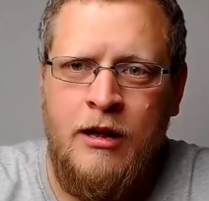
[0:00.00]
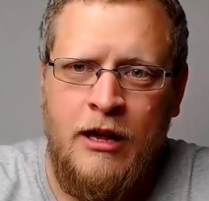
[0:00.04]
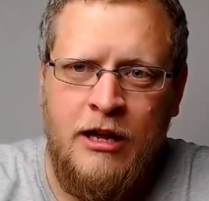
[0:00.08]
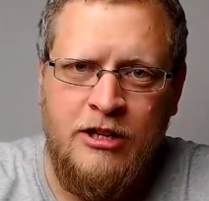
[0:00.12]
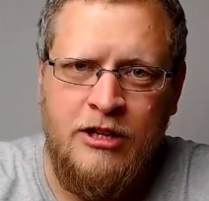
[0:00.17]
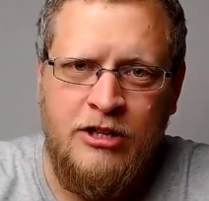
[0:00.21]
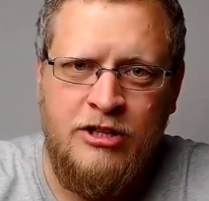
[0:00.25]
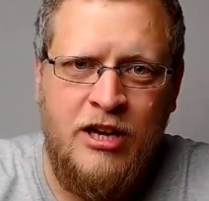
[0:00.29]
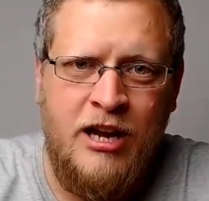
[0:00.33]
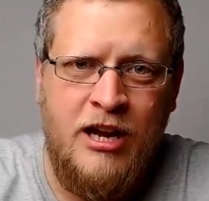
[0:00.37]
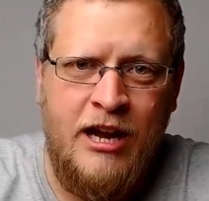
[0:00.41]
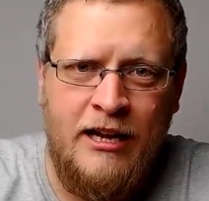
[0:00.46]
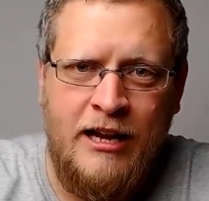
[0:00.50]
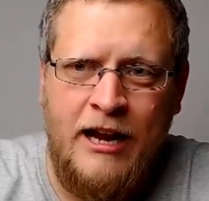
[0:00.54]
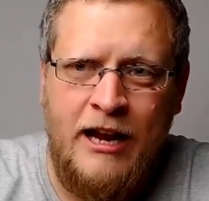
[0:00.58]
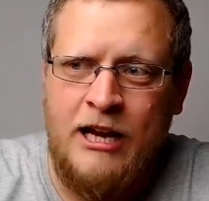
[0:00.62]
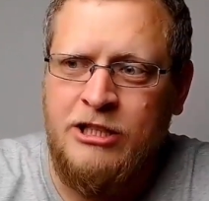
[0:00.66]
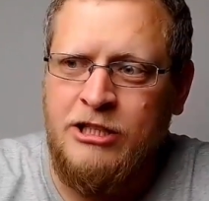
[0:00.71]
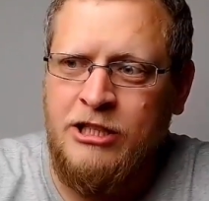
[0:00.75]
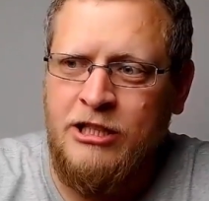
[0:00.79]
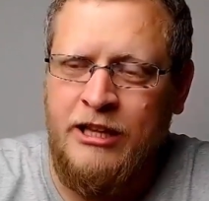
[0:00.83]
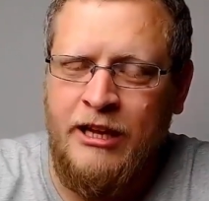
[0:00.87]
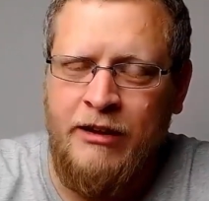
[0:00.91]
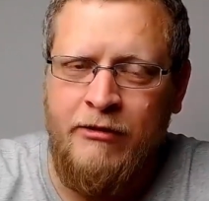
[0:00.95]
and saying,
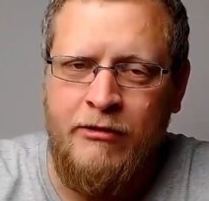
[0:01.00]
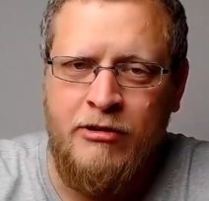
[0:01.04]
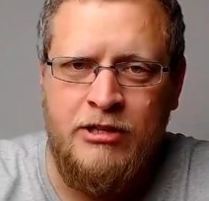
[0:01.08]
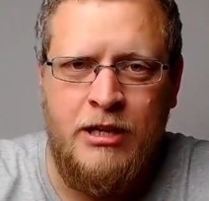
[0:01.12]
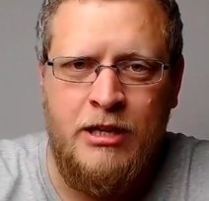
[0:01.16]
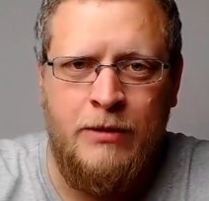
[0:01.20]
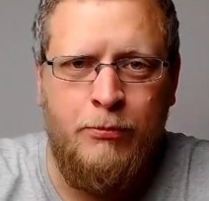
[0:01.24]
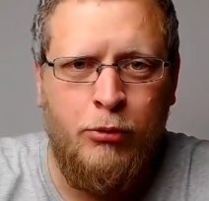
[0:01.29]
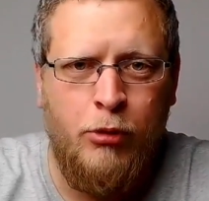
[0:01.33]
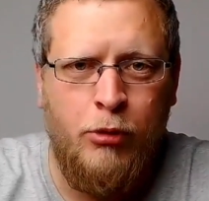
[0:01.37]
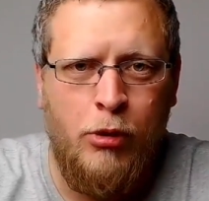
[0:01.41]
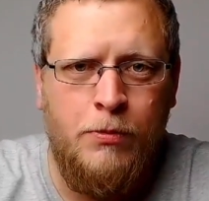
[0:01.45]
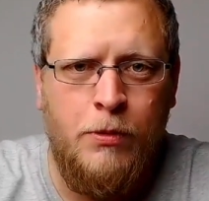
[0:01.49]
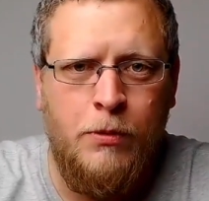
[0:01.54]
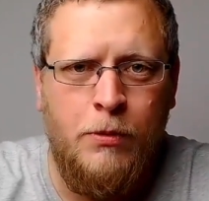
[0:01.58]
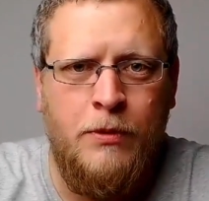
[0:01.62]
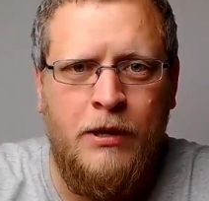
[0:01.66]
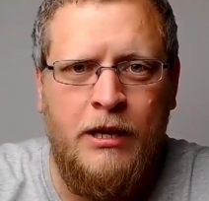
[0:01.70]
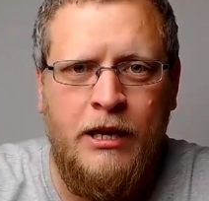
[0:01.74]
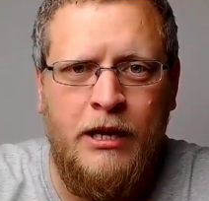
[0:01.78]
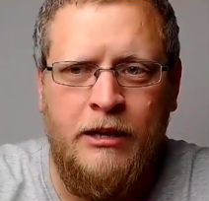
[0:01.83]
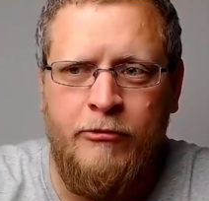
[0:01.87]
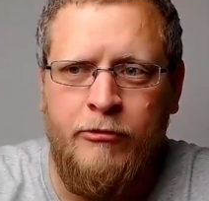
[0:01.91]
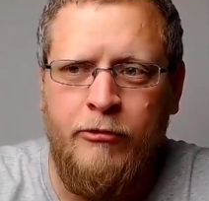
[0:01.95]
actually, there is a
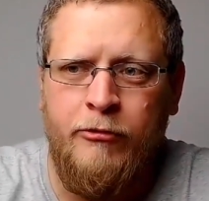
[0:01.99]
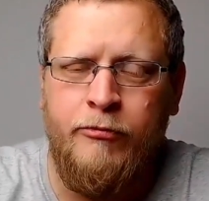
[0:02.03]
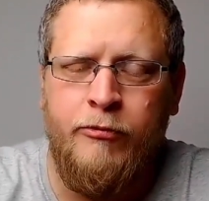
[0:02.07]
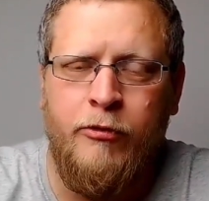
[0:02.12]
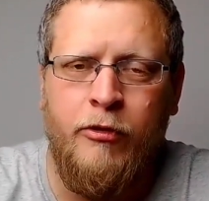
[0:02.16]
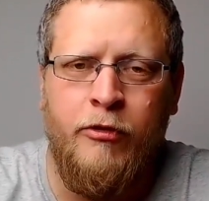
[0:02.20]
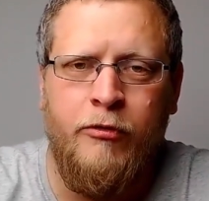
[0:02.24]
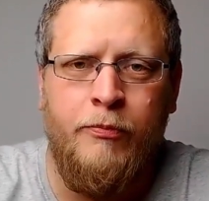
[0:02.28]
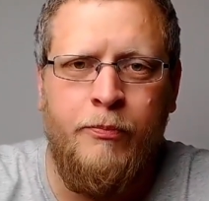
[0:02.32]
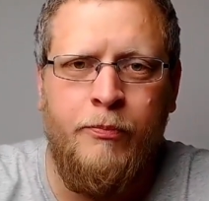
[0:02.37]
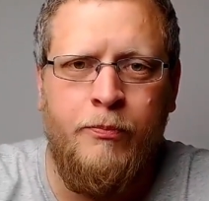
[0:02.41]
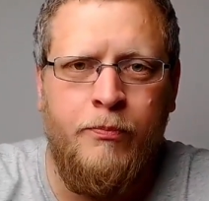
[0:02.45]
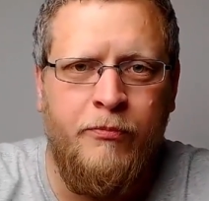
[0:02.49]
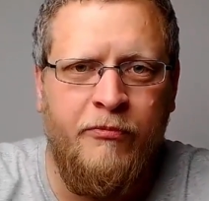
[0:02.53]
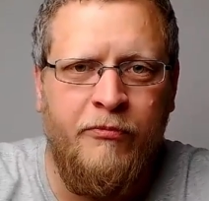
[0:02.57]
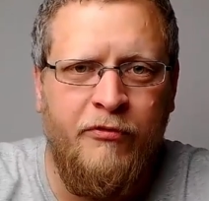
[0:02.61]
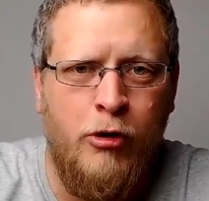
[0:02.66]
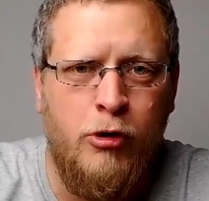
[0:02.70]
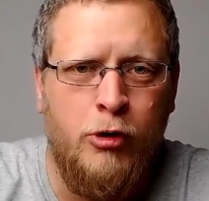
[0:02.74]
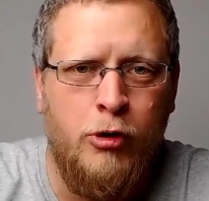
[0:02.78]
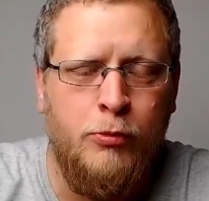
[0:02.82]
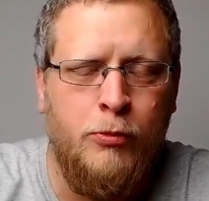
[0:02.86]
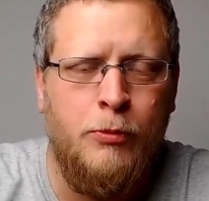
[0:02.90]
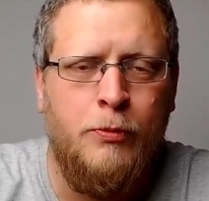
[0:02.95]
problem here of
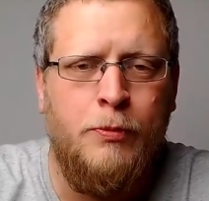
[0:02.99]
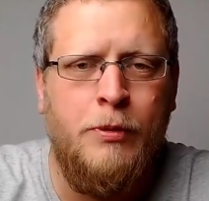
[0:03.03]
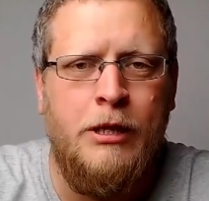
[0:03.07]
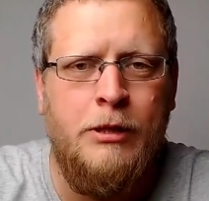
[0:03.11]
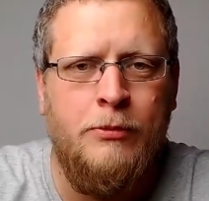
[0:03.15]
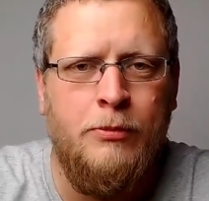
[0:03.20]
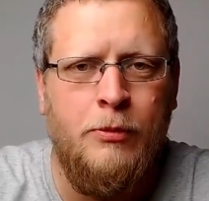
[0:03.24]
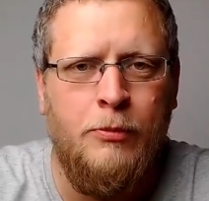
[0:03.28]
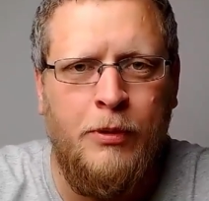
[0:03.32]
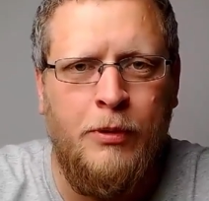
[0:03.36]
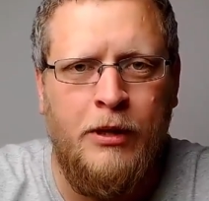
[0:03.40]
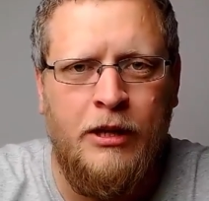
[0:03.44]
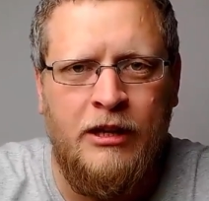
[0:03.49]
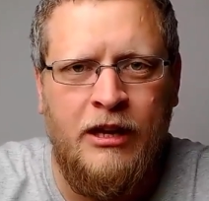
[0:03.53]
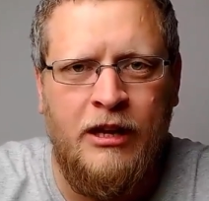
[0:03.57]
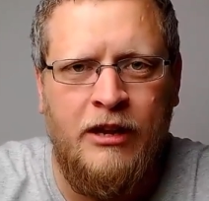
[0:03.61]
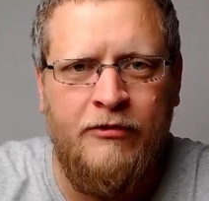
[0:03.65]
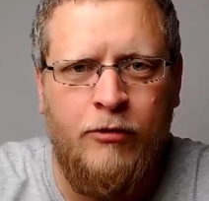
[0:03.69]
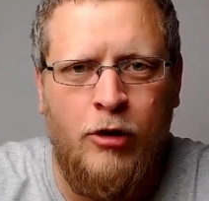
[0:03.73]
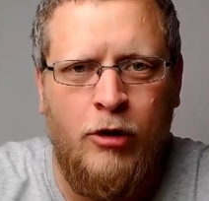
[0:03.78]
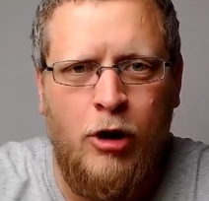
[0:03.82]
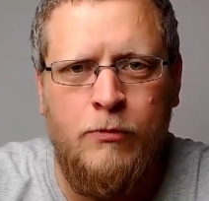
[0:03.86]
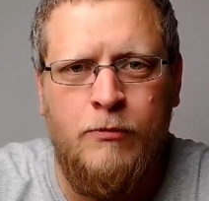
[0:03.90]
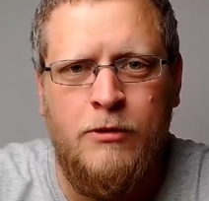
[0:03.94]
vulnerable people being
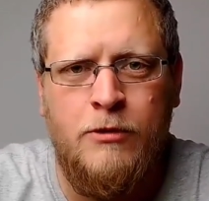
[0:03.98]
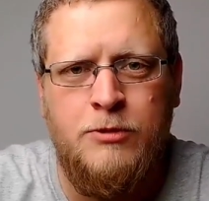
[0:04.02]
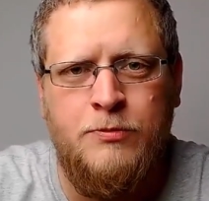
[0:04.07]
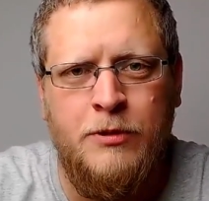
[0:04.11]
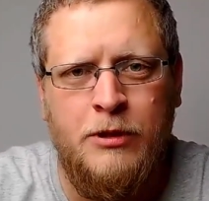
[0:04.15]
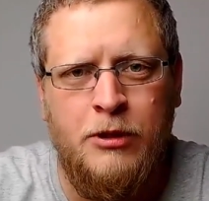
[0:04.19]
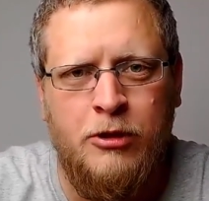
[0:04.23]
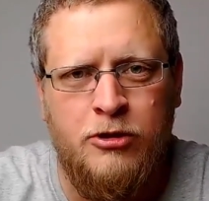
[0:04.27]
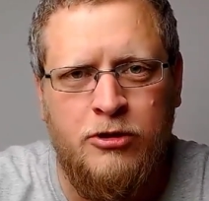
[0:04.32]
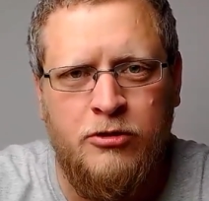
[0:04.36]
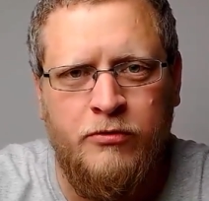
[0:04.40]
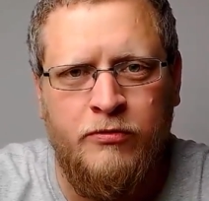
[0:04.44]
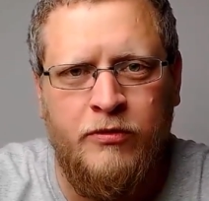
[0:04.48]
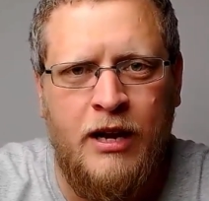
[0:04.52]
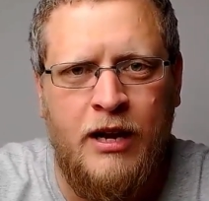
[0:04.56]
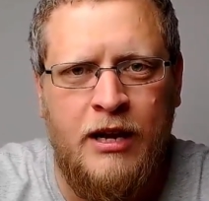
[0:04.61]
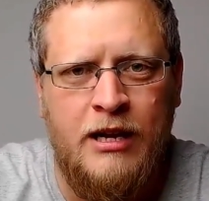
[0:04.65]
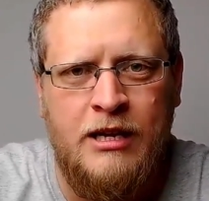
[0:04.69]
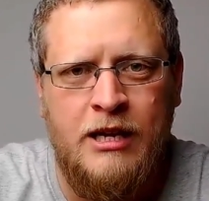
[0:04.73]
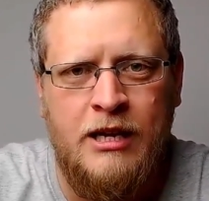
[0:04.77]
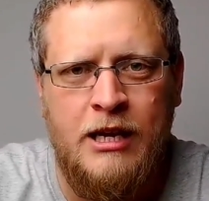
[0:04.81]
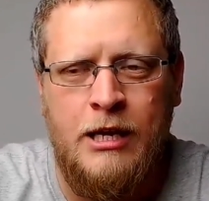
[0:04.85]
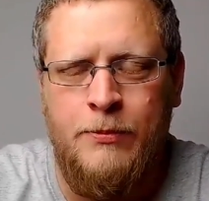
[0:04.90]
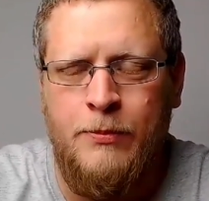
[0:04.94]
left homeless because of
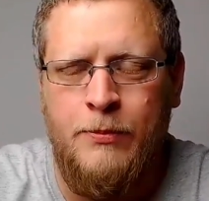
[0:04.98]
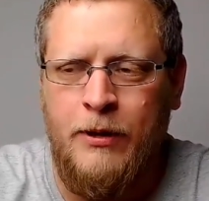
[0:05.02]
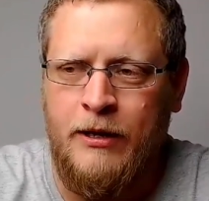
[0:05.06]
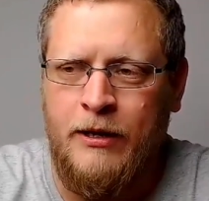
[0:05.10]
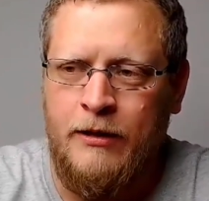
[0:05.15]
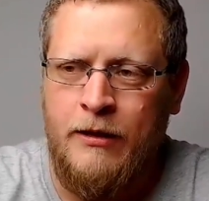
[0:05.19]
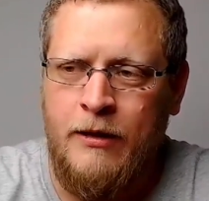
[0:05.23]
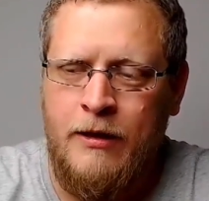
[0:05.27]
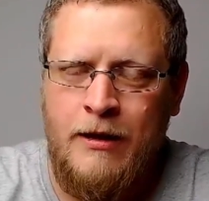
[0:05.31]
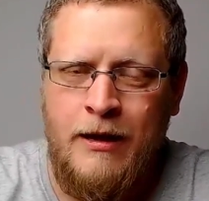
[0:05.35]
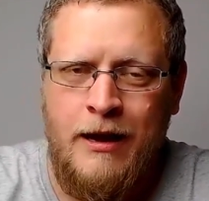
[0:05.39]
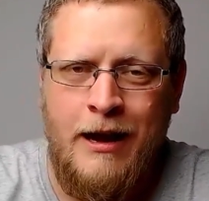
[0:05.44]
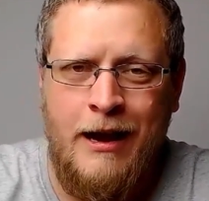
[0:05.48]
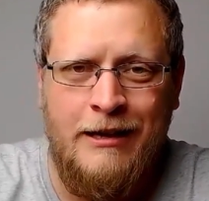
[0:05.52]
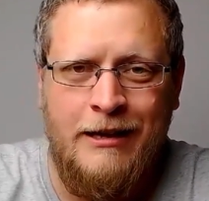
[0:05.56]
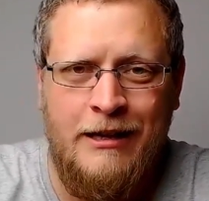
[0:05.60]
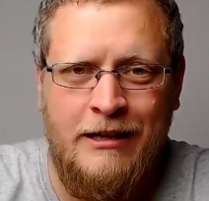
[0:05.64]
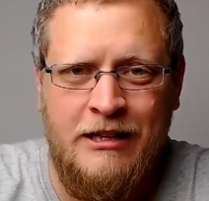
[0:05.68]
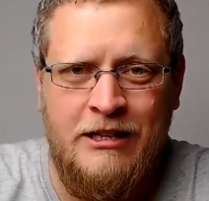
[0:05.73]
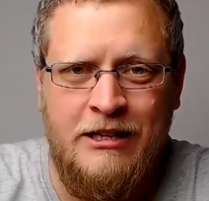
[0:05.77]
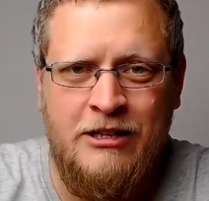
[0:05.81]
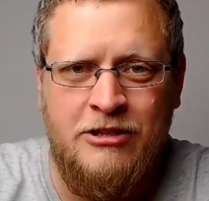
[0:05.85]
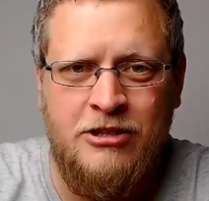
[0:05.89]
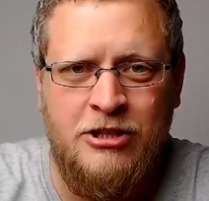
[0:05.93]
gatekeeping, and
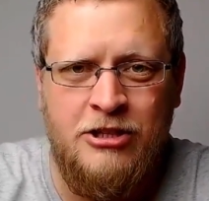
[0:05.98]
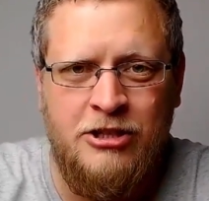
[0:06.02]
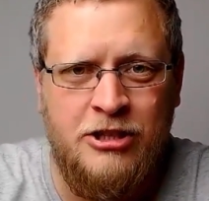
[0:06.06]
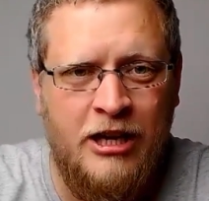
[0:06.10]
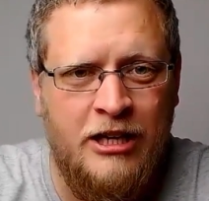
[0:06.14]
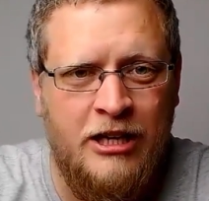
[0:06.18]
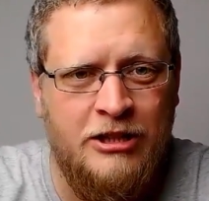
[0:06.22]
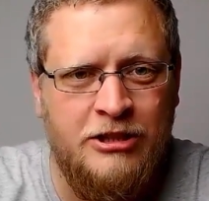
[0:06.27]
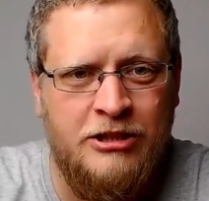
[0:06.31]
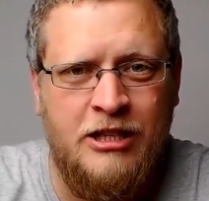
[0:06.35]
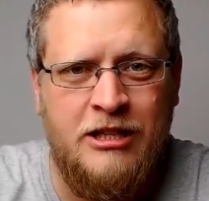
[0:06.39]
it needs to change.